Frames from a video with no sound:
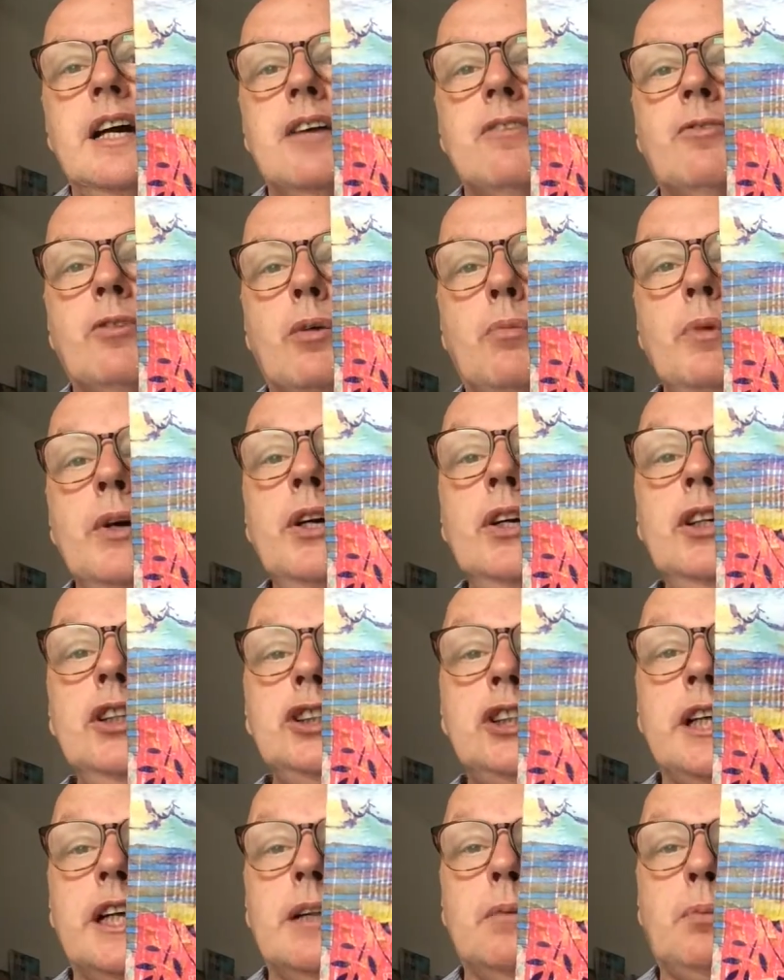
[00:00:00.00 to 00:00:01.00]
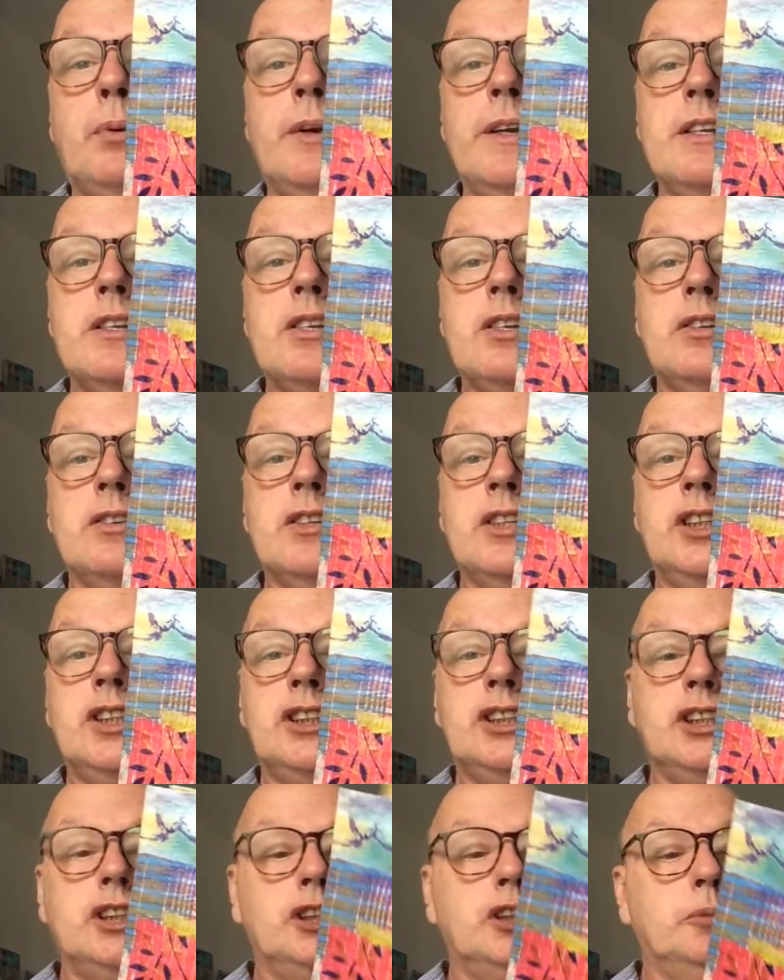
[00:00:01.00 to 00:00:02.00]
from her gel prints onto
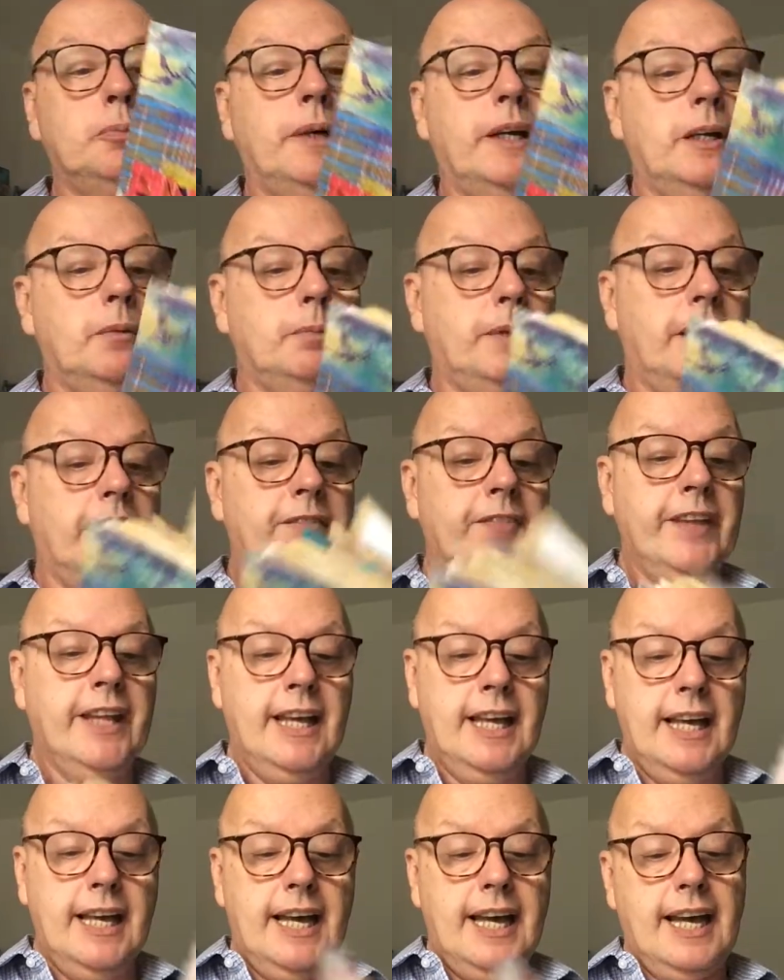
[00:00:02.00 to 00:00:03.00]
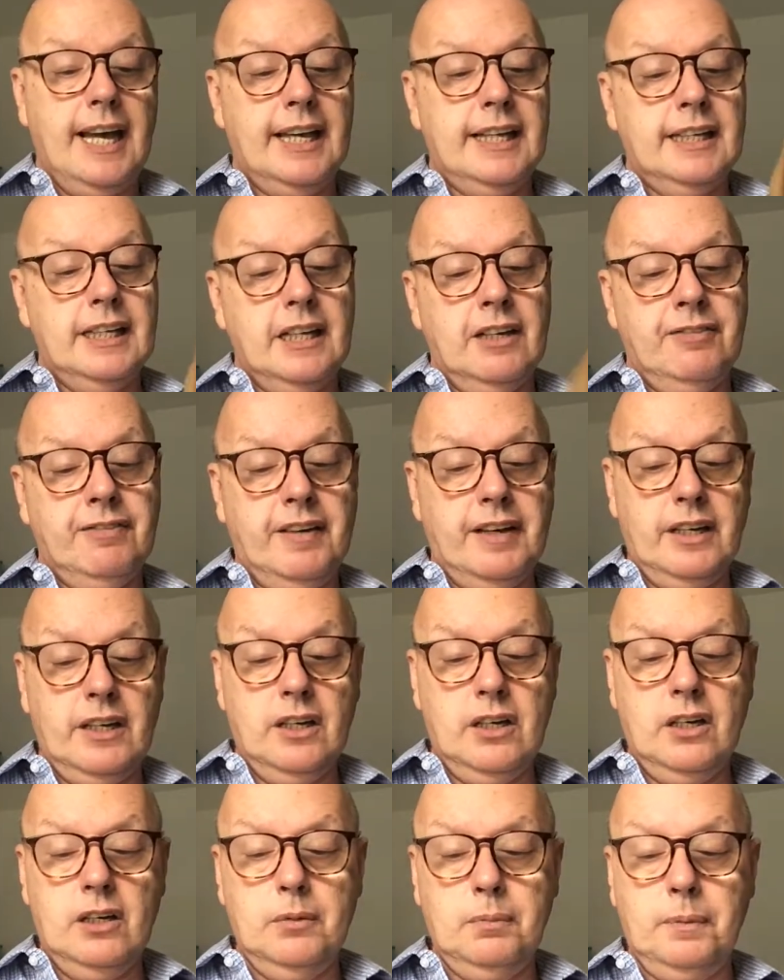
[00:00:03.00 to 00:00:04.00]
tissue paper. And if I
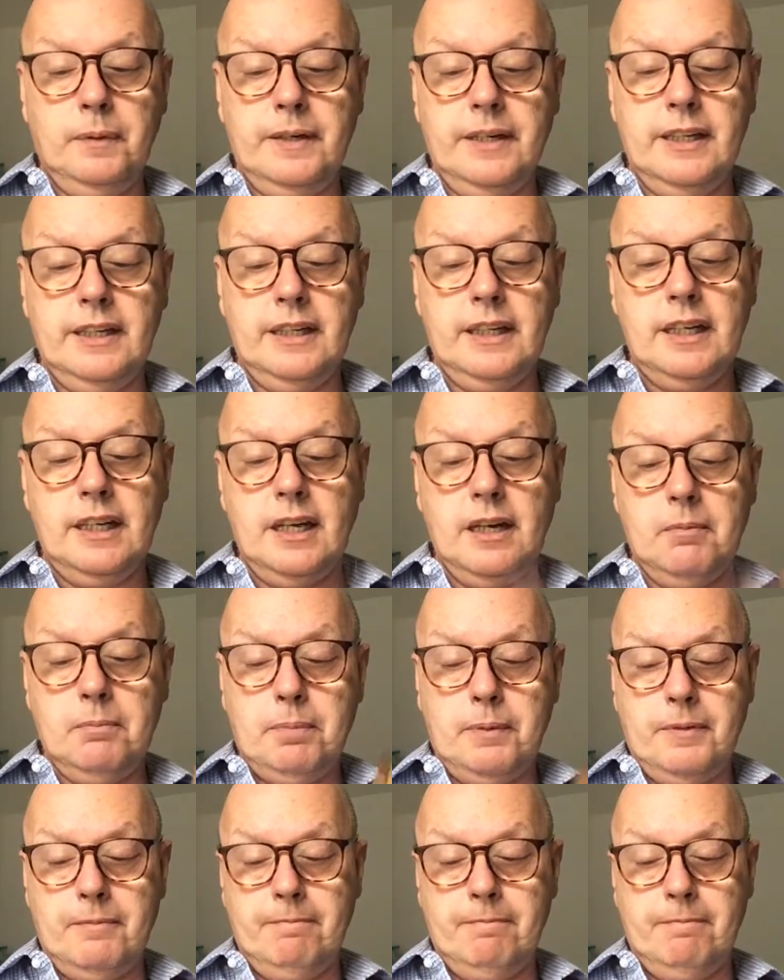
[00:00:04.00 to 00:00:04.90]
open it up,